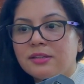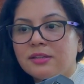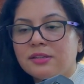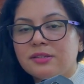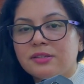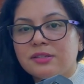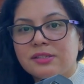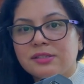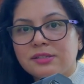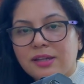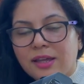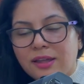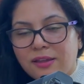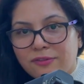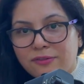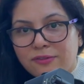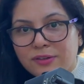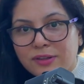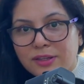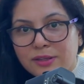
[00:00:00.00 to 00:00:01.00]
So it's
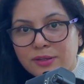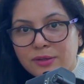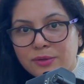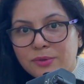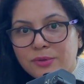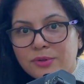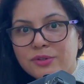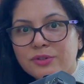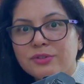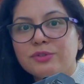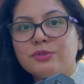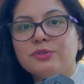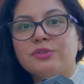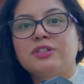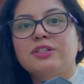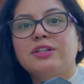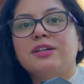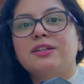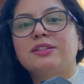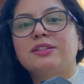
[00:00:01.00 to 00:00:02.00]
time for you to start